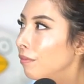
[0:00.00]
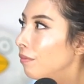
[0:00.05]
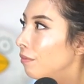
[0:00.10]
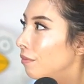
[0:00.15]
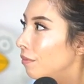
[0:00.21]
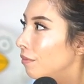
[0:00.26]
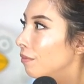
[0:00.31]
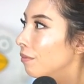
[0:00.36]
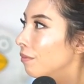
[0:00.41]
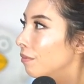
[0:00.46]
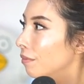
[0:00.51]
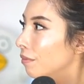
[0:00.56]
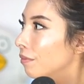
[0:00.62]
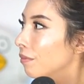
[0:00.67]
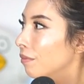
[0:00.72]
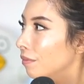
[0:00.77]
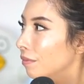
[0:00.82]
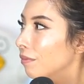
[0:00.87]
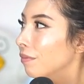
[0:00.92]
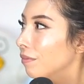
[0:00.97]

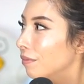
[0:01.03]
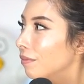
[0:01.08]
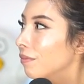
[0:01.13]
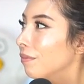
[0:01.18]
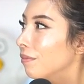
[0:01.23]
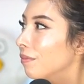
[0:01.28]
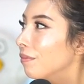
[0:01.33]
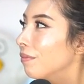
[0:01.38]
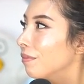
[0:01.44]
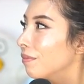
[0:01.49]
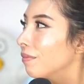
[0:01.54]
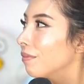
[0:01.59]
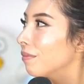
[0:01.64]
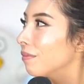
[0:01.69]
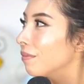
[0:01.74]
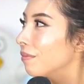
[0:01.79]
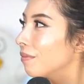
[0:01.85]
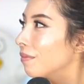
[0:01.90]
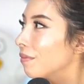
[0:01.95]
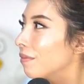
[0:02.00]

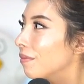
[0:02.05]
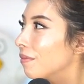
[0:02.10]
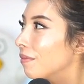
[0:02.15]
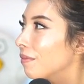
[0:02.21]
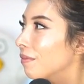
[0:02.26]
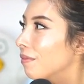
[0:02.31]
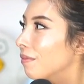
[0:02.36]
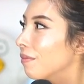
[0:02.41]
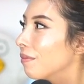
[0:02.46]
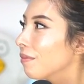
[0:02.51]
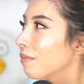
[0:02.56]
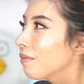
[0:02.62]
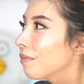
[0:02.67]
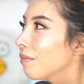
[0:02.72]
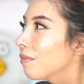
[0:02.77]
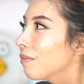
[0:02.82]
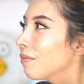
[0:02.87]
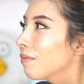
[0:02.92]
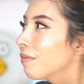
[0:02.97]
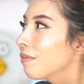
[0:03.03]

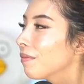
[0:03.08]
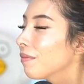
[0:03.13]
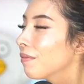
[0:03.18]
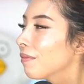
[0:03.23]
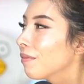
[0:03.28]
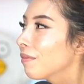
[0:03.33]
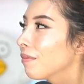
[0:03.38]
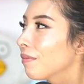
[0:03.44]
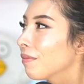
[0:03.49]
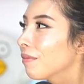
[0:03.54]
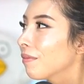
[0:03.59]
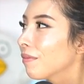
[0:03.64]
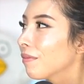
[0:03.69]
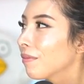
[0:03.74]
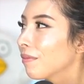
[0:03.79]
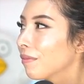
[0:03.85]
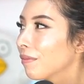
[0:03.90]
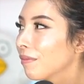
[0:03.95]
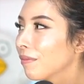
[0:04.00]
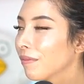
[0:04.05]

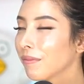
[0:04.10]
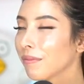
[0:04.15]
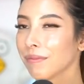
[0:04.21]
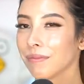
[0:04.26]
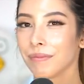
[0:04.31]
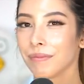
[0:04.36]
The person shown says nothing.